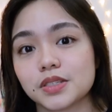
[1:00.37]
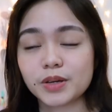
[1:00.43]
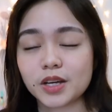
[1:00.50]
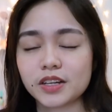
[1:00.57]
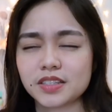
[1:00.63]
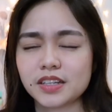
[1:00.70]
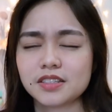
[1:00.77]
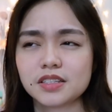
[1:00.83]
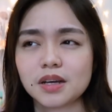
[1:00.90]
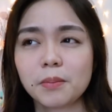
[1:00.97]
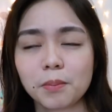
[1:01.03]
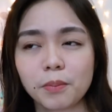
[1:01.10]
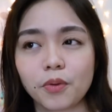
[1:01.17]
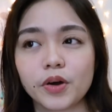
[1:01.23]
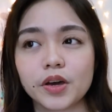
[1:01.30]
Because at
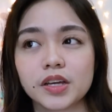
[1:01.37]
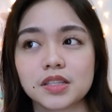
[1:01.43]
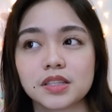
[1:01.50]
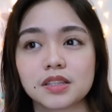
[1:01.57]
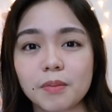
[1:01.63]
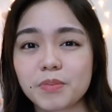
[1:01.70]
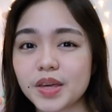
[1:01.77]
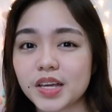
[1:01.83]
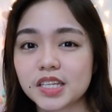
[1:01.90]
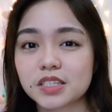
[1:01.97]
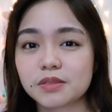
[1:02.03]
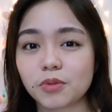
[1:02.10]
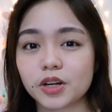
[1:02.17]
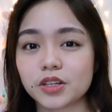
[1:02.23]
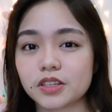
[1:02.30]
some point, being
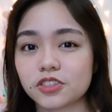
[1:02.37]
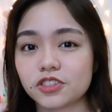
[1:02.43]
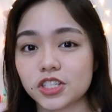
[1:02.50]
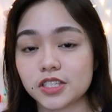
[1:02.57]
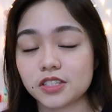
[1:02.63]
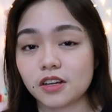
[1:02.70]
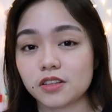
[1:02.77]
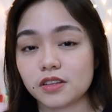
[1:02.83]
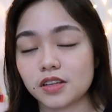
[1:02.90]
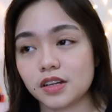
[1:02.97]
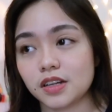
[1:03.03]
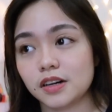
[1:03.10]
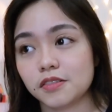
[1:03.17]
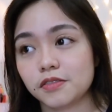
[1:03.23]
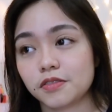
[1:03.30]
smart is just not
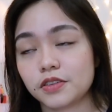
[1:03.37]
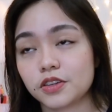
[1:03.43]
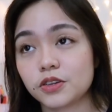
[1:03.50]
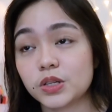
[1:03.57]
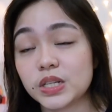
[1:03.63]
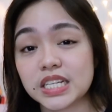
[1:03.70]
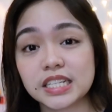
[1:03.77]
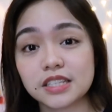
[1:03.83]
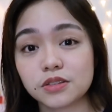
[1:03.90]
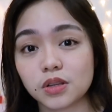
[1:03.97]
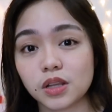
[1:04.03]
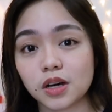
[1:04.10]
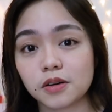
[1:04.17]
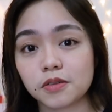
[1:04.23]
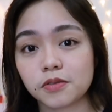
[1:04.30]
enough. You need to
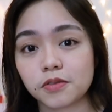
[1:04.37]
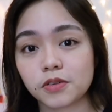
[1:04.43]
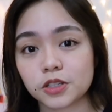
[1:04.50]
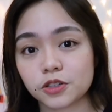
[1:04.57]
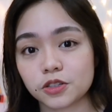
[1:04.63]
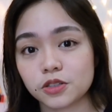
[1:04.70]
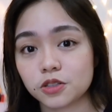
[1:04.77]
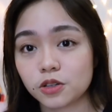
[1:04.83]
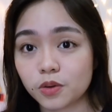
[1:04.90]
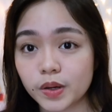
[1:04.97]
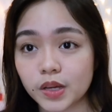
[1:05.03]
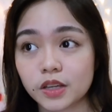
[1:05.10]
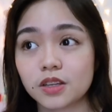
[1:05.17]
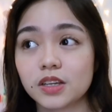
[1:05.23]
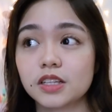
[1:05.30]
love what you're
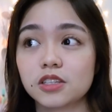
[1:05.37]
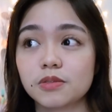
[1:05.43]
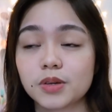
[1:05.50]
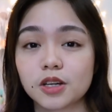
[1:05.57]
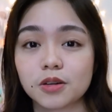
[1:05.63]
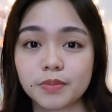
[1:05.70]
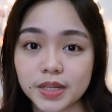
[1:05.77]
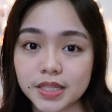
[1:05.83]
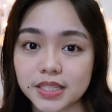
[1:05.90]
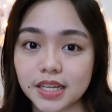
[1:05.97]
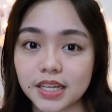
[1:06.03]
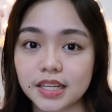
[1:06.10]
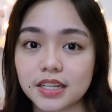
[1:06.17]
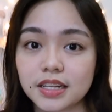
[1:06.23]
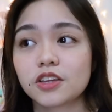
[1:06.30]
doing, you need to be
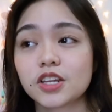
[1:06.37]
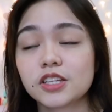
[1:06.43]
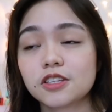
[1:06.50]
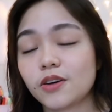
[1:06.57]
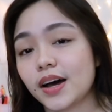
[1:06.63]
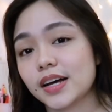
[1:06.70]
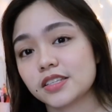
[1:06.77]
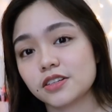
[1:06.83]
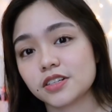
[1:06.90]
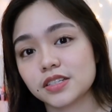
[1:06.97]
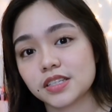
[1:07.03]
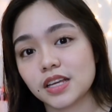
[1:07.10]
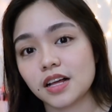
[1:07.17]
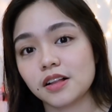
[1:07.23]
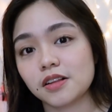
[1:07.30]
committed, you need to ask
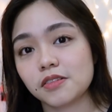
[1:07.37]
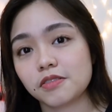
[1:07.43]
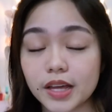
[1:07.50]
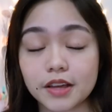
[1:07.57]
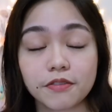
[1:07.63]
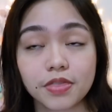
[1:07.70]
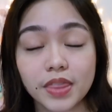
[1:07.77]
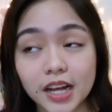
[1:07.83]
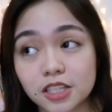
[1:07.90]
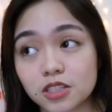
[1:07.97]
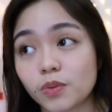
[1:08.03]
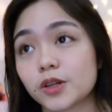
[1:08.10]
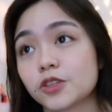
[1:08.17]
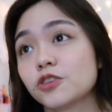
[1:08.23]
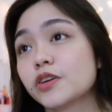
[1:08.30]
yourself if that's
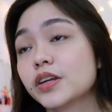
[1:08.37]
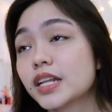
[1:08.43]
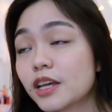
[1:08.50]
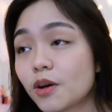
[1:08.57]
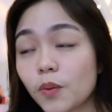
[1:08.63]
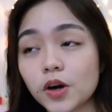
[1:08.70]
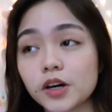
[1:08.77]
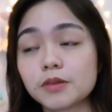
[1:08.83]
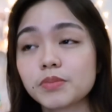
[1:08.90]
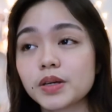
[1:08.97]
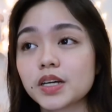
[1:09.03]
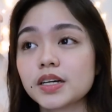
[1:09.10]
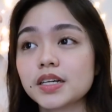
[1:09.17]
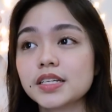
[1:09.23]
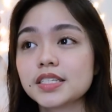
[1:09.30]
what you really want,
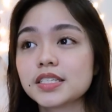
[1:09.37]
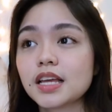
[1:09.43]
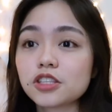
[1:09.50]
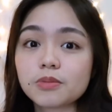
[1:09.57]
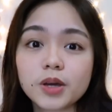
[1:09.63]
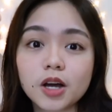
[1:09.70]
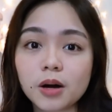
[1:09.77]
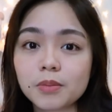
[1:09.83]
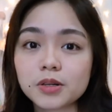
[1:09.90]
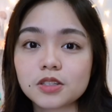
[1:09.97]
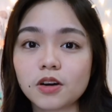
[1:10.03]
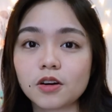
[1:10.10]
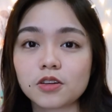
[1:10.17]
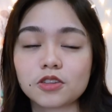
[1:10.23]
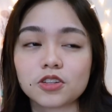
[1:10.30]
because to become a
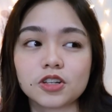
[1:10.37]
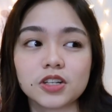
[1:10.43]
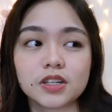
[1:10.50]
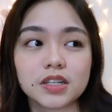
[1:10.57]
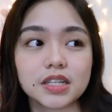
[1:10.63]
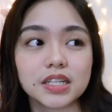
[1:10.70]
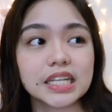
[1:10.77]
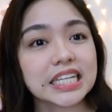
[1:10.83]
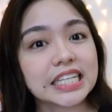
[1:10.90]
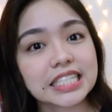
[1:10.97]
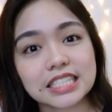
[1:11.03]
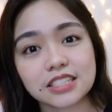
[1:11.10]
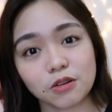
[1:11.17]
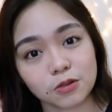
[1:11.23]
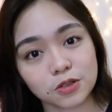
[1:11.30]
doctor
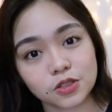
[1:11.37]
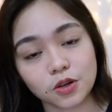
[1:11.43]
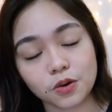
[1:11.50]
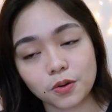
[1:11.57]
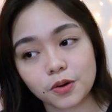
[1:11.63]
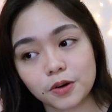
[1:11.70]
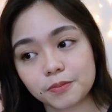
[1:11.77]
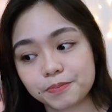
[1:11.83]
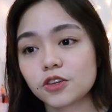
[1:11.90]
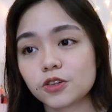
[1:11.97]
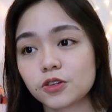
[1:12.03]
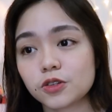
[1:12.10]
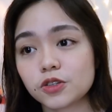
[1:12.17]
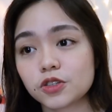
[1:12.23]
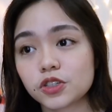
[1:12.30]
is no joke.
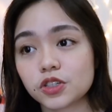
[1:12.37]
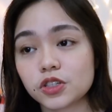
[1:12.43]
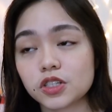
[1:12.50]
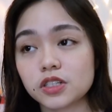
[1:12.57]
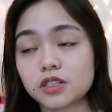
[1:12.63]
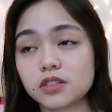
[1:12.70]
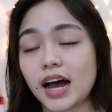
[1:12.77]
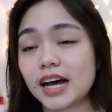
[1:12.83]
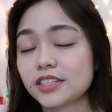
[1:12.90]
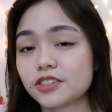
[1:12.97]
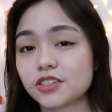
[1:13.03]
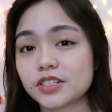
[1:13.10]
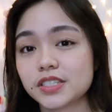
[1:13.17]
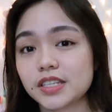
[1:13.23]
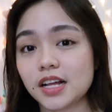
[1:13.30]
You should ask
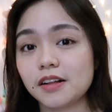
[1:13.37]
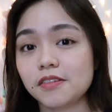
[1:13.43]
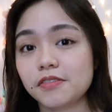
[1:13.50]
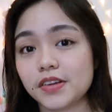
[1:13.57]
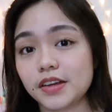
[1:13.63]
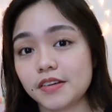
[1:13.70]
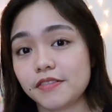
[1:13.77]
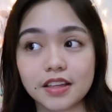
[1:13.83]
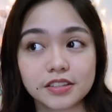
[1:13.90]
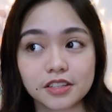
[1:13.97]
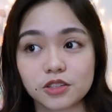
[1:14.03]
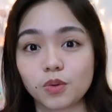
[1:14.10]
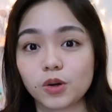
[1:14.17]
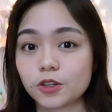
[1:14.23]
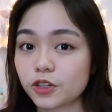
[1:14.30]
yourself if this
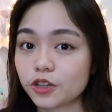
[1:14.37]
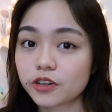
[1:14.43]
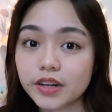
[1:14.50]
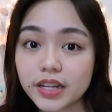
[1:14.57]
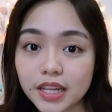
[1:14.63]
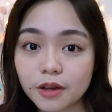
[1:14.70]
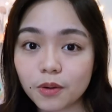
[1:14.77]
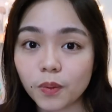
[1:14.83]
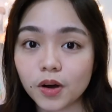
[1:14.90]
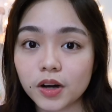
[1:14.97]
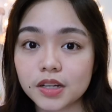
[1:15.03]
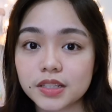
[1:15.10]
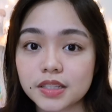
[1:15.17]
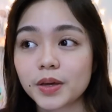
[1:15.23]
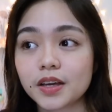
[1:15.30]
is what you really
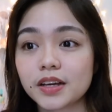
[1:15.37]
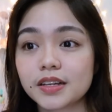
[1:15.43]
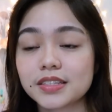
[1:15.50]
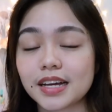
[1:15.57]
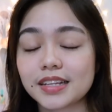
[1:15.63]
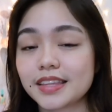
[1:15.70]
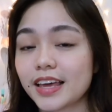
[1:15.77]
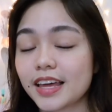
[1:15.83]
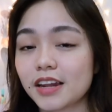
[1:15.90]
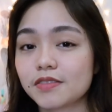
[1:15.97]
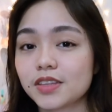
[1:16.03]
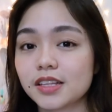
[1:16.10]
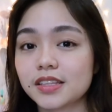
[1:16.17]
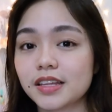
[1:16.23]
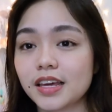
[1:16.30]
want, because at the end of
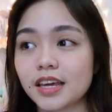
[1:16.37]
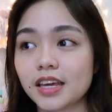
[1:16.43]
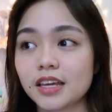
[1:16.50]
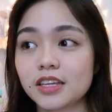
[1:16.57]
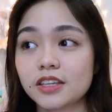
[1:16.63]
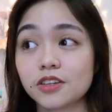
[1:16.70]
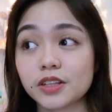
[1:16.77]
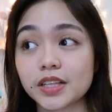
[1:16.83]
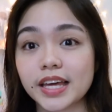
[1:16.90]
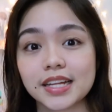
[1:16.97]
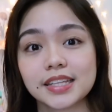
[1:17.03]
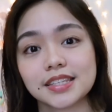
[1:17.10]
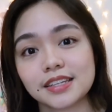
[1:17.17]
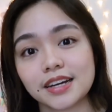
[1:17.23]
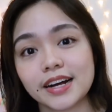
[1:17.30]
the day, you'll
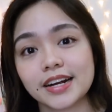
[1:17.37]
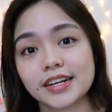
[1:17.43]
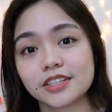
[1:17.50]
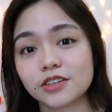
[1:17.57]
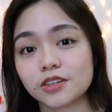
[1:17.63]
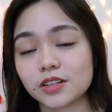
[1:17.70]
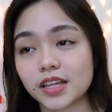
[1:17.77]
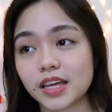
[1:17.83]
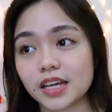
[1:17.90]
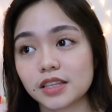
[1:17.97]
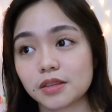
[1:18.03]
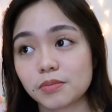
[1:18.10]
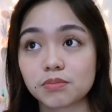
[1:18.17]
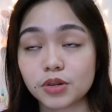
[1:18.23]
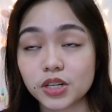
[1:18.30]
get tired, you'll get
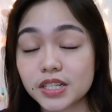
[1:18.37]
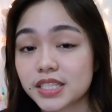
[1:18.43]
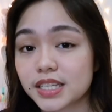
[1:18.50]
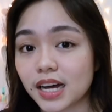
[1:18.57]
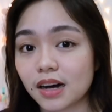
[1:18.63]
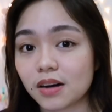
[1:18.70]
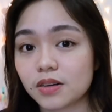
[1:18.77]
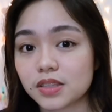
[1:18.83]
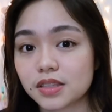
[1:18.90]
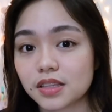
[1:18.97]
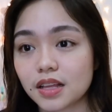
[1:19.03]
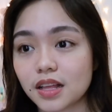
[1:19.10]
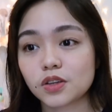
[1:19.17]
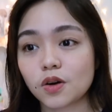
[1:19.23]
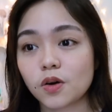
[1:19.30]
burnt out.
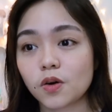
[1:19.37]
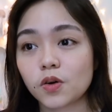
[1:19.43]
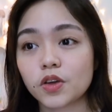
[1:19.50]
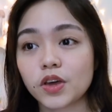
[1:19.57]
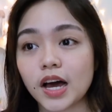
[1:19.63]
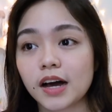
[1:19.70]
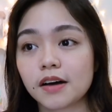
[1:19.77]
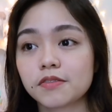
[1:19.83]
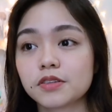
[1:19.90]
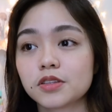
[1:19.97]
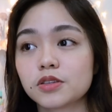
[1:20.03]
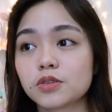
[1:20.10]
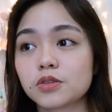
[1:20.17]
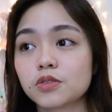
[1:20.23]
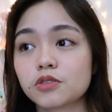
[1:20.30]
So you
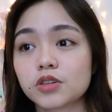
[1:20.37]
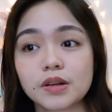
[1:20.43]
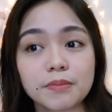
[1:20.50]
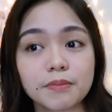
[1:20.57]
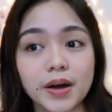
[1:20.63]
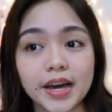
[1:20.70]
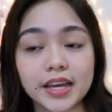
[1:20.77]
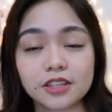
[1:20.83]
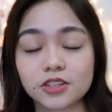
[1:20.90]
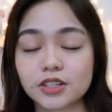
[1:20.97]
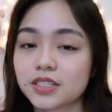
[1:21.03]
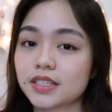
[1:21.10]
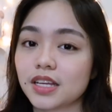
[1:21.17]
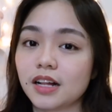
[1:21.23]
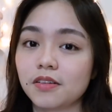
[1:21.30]
have to remind
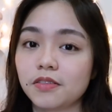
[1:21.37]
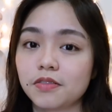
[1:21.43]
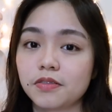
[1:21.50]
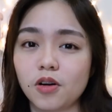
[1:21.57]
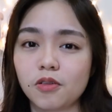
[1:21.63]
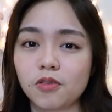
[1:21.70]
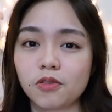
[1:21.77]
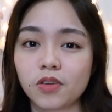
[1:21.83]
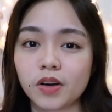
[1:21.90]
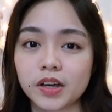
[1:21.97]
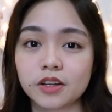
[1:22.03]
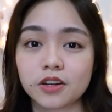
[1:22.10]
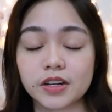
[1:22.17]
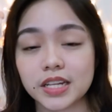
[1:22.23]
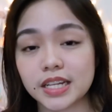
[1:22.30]
yourself of why
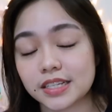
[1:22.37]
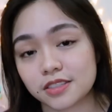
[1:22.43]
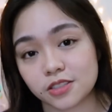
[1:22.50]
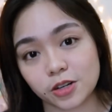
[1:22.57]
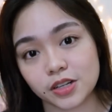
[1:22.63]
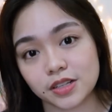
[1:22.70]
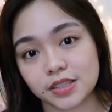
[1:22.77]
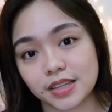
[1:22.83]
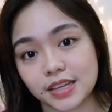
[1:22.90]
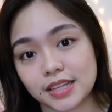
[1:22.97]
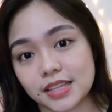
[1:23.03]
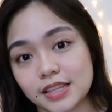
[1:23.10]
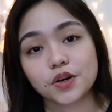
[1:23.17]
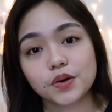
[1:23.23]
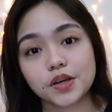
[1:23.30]
you really started.
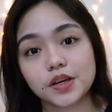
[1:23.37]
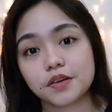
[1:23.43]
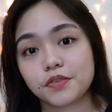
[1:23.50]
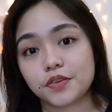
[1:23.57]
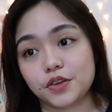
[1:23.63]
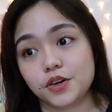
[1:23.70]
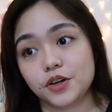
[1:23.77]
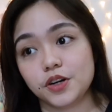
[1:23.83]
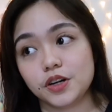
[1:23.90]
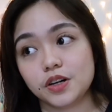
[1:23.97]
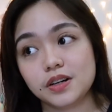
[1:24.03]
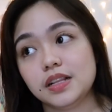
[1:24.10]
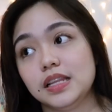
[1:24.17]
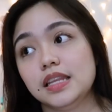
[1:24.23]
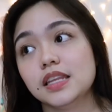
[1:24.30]
So if
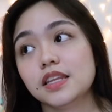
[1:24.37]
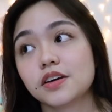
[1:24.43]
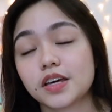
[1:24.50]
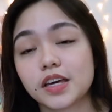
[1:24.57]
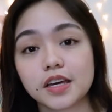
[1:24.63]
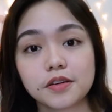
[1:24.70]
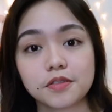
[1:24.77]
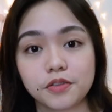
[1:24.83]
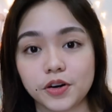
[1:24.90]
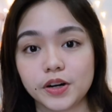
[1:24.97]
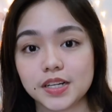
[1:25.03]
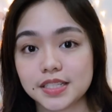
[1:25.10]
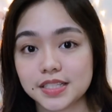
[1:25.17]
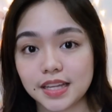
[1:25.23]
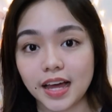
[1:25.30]
you're looking for
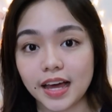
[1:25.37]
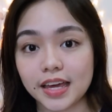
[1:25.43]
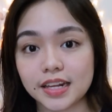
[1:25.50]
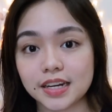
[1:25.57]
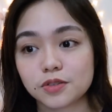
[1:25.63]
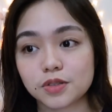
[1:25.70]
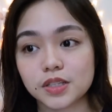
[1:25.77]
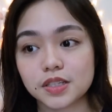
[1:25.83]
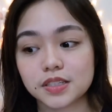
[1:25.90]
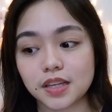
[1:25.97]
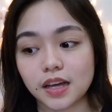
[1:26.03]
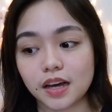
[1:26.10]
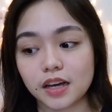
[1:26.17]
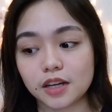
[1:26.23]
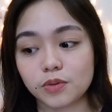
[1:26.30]
a sign to
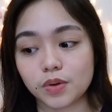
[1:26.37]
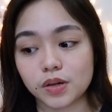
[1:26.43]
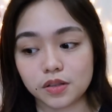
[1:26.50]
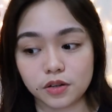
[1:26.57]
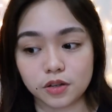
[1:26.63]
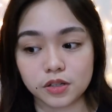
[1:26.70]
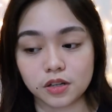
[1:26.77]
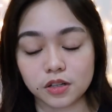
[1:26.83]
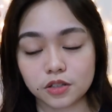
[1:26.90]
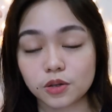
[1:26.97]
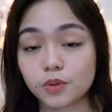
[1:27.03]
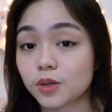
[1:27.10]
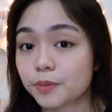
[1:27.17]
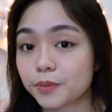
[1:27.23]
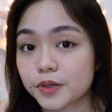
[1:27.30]
decide whether or not you
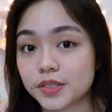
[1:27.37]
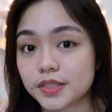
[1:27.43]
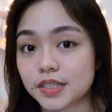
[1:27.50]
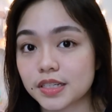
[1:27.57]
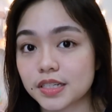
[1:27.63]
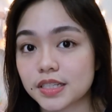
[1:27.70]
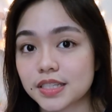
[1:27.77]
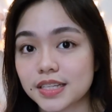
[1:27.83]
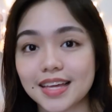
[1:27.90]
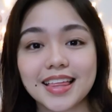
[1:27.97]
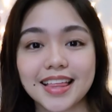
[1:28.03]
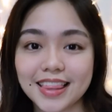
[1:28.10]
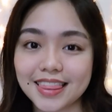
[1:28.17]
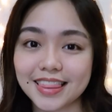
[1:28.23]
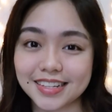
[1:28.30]
will proceed,
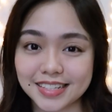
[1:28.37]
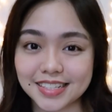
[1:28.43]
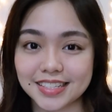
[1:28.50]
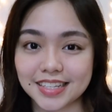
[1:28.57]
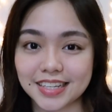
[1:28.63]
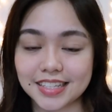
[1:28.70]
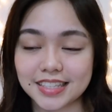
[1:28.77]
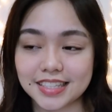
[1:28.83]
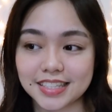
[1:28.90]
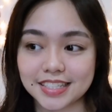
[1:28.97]
this is it.